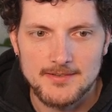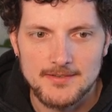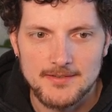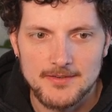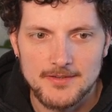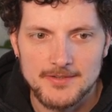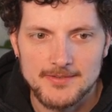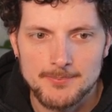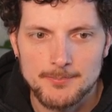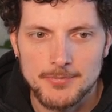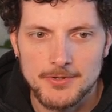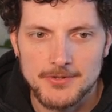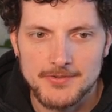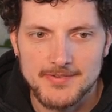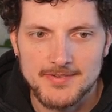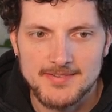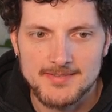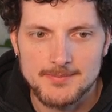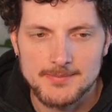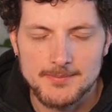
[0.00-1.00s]
this
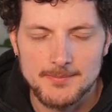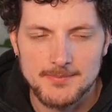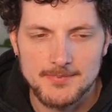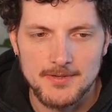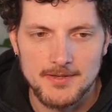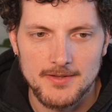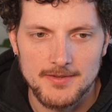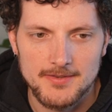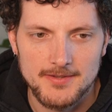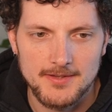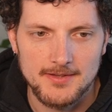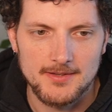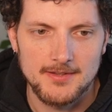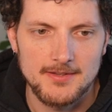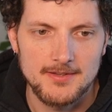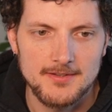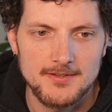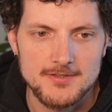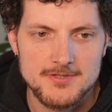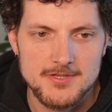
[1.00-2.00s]
persist thing
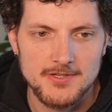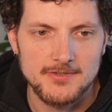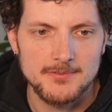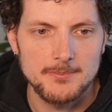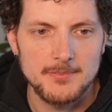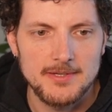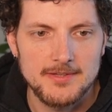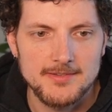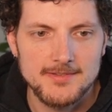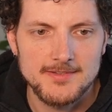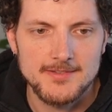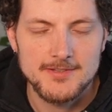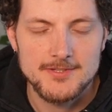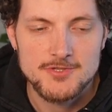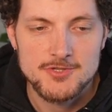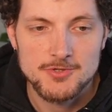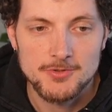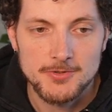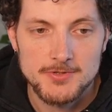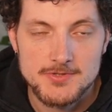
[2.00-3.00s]
here just means it
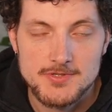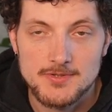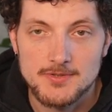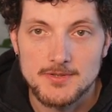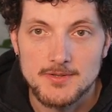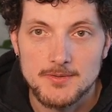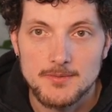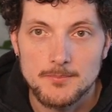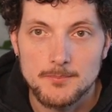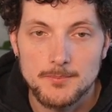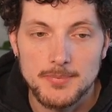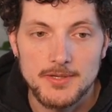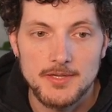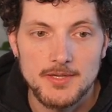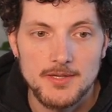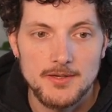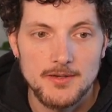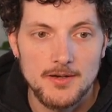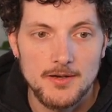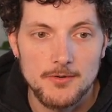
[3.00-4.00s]
should
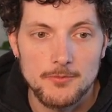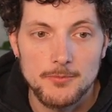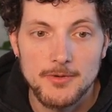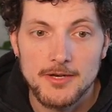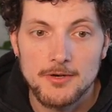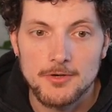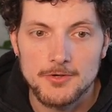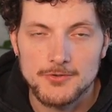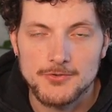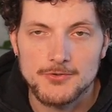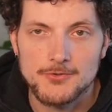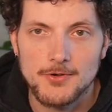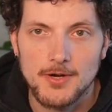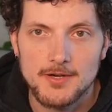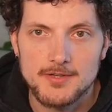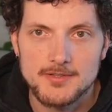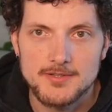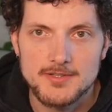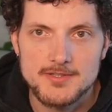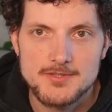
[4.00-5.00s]
be
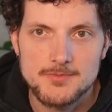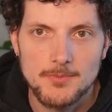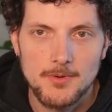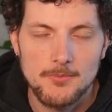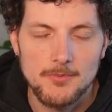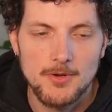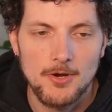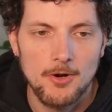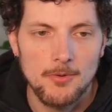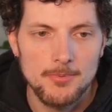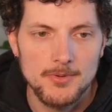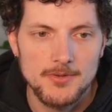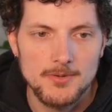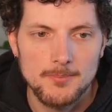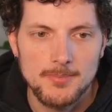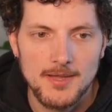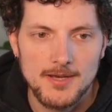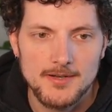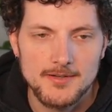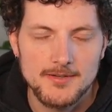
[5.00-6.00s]
reconstructed when we open the
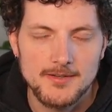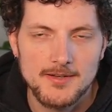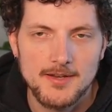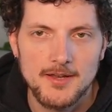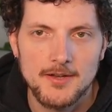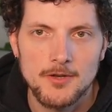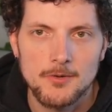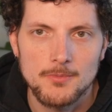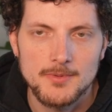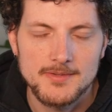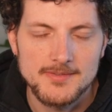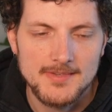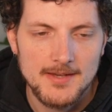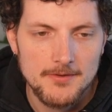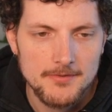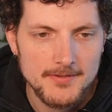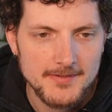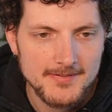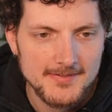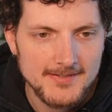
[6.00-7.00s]
plugin again or we
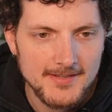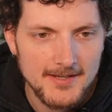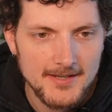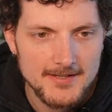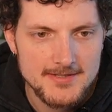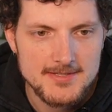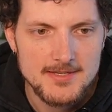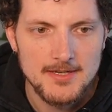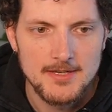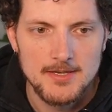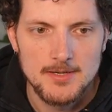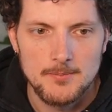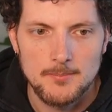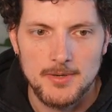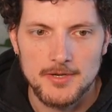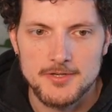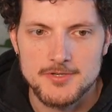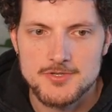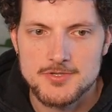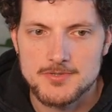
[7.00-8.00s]
save the state,
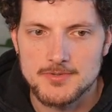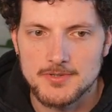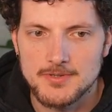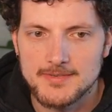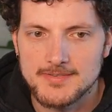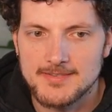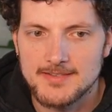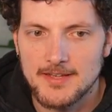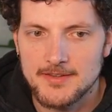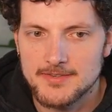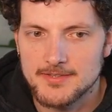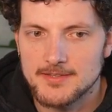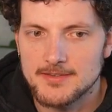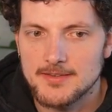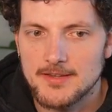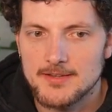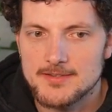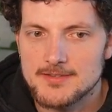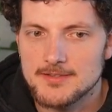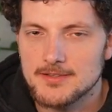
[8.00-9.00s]
but it's nothing
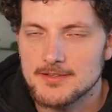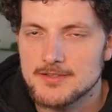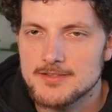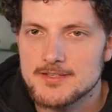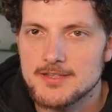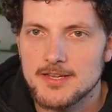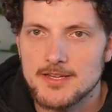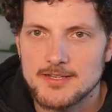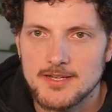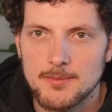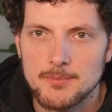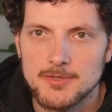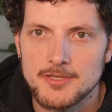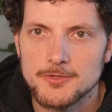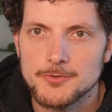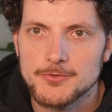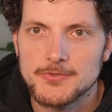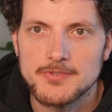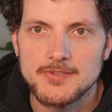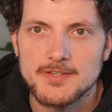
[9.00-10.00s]
that the
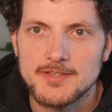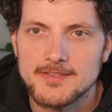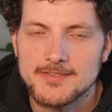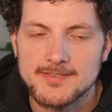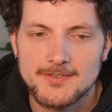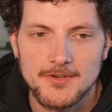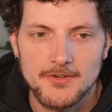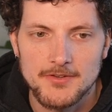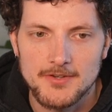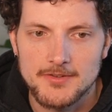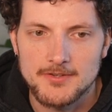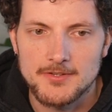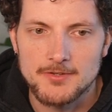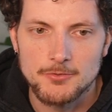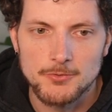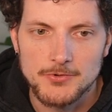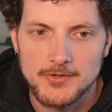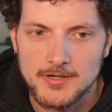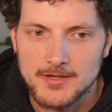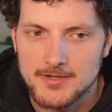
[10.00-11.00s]
DAW sees or that the
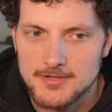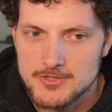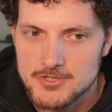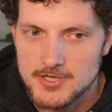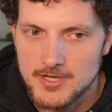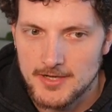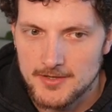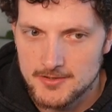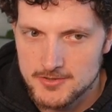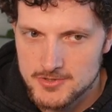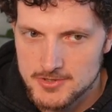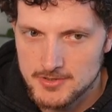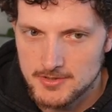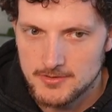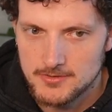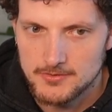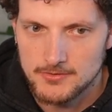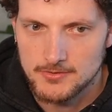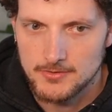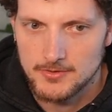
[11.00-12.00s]
user can change.
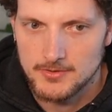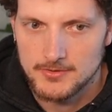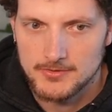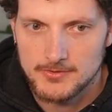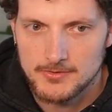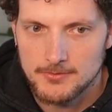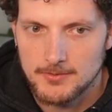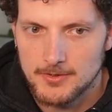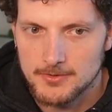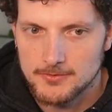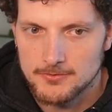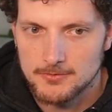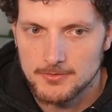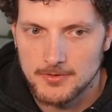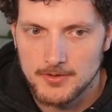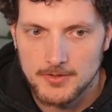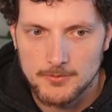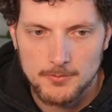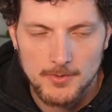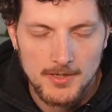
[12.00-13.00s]
Yeah, so that's quite cool
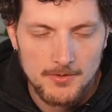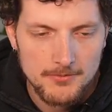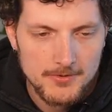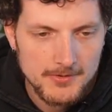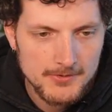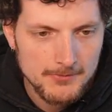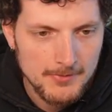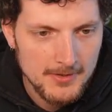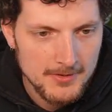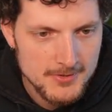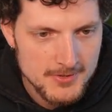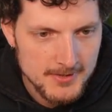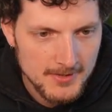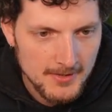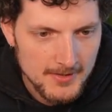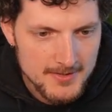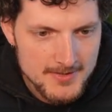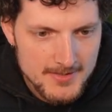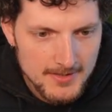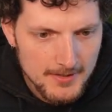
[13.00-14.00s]
that we have this
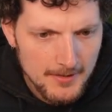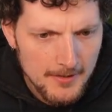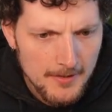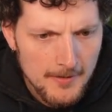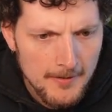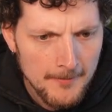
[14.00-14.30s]
functionality.